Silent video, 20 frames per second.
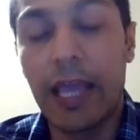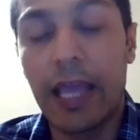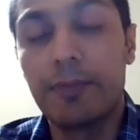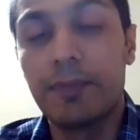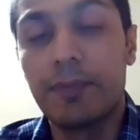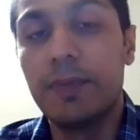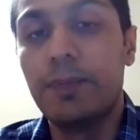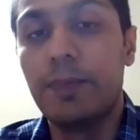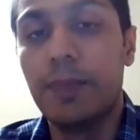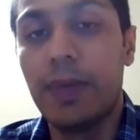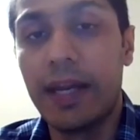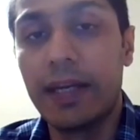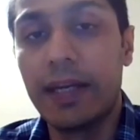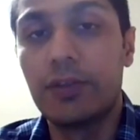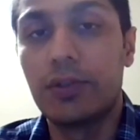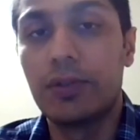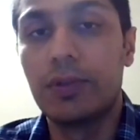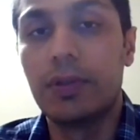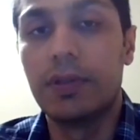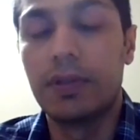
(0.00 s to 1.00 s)
can be
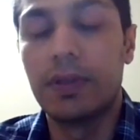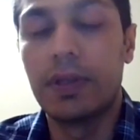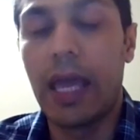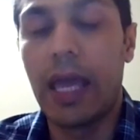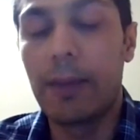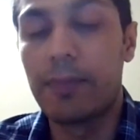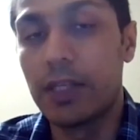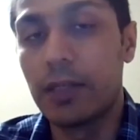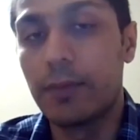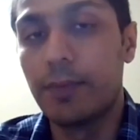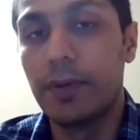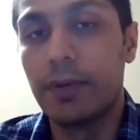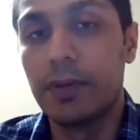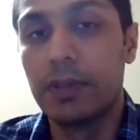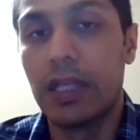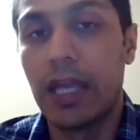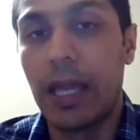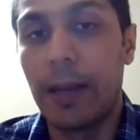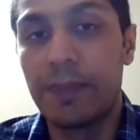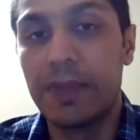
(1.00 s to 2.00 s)
made
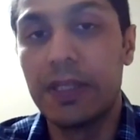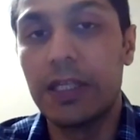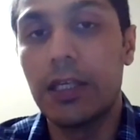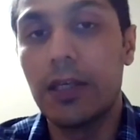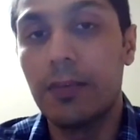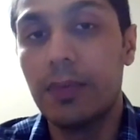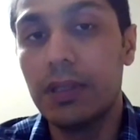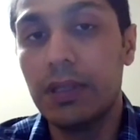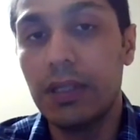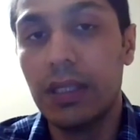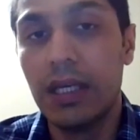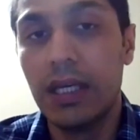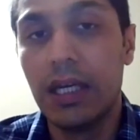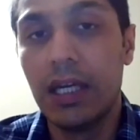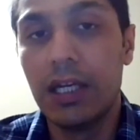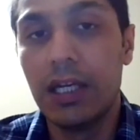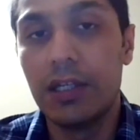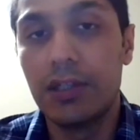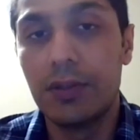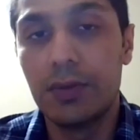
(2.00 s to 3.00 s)
applicable
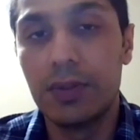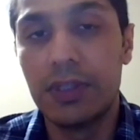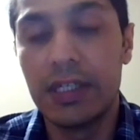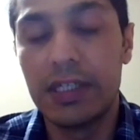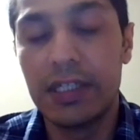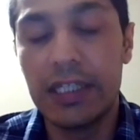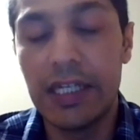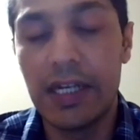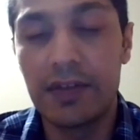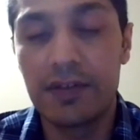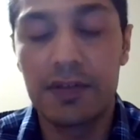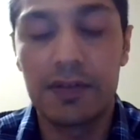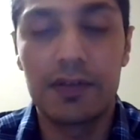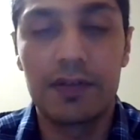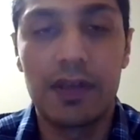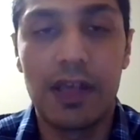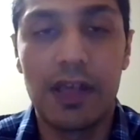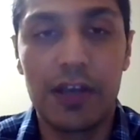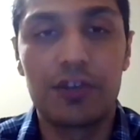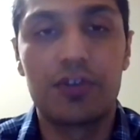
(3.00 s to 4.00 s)
to the
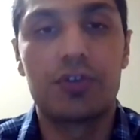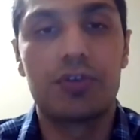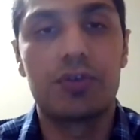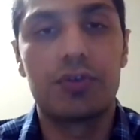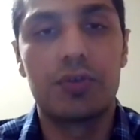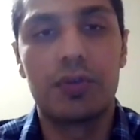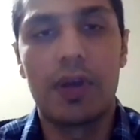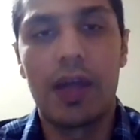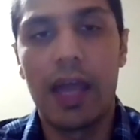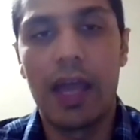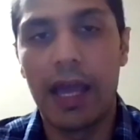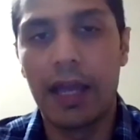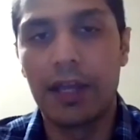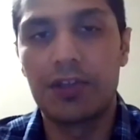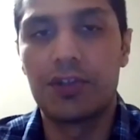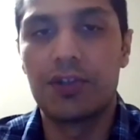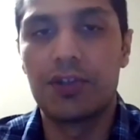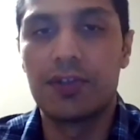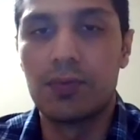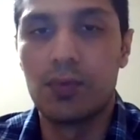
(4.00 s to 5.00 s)
TLSH
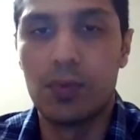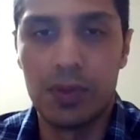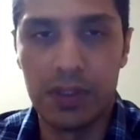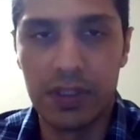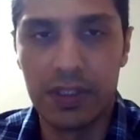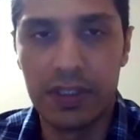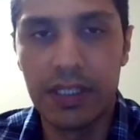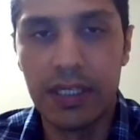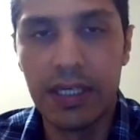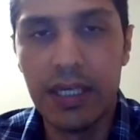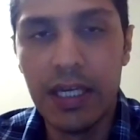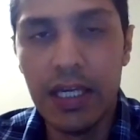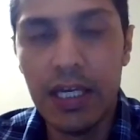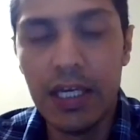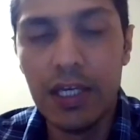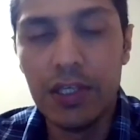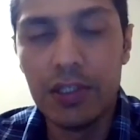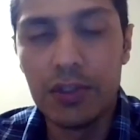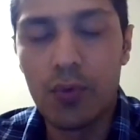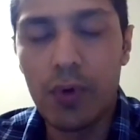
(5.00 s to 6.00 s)
hashes world.
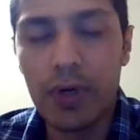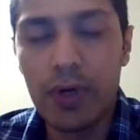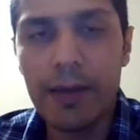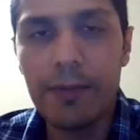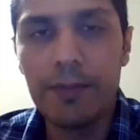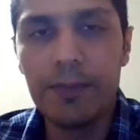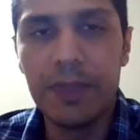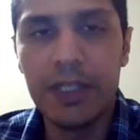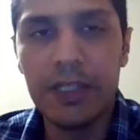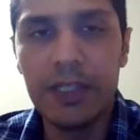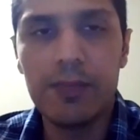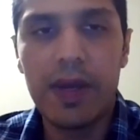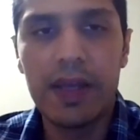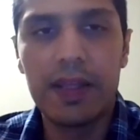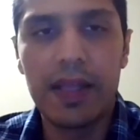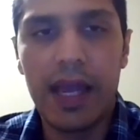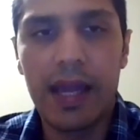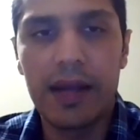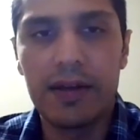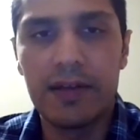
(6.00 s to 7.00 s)
What I mean by
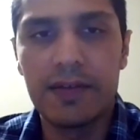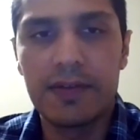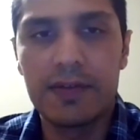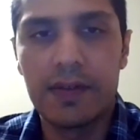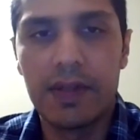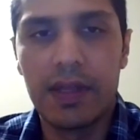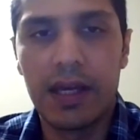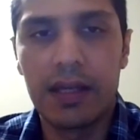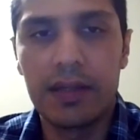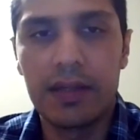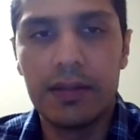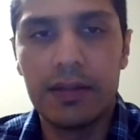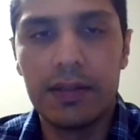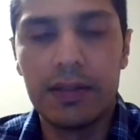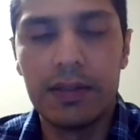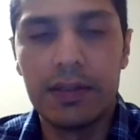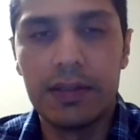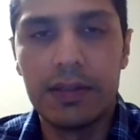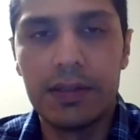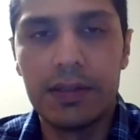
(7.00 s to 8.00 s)
that is that